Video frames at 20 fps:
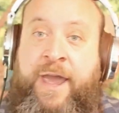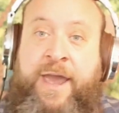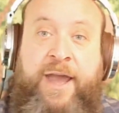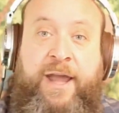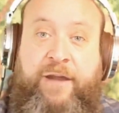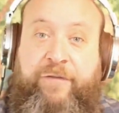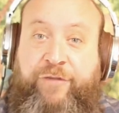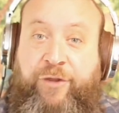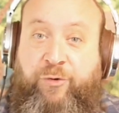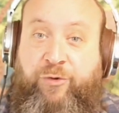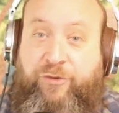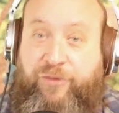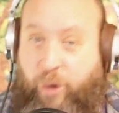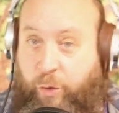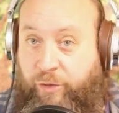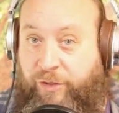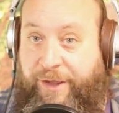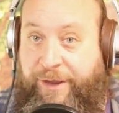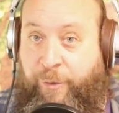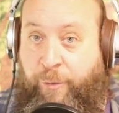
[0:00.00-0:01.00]
And if you
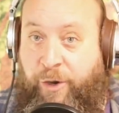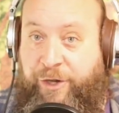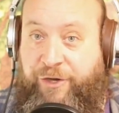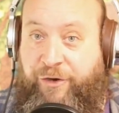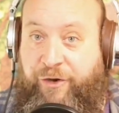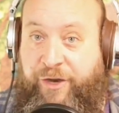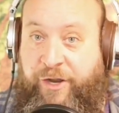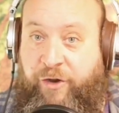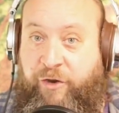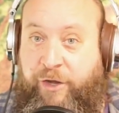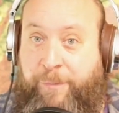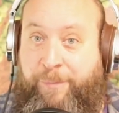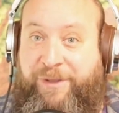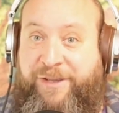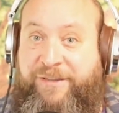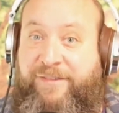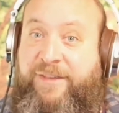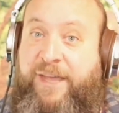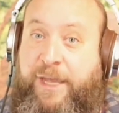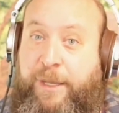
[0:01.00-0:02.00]
don't like what you're hearing,
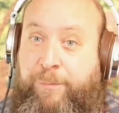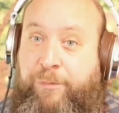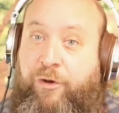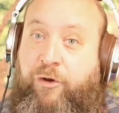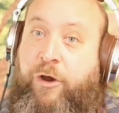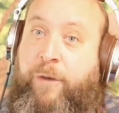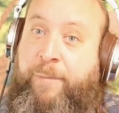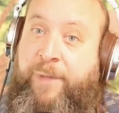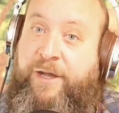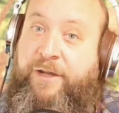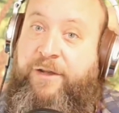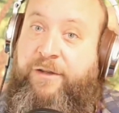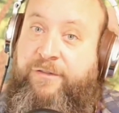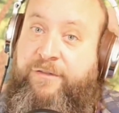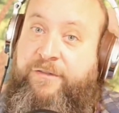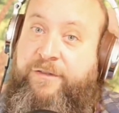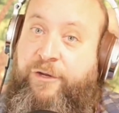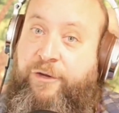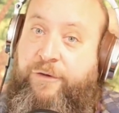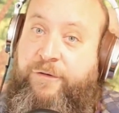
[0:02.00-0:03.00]
please keep your
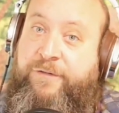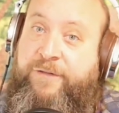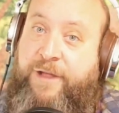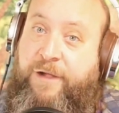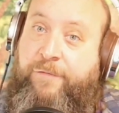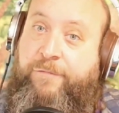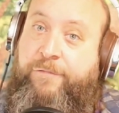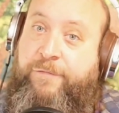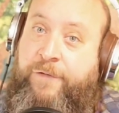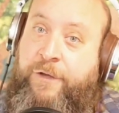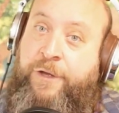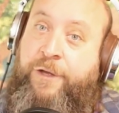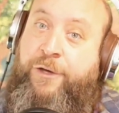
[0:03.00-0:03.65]
opinions to yourself.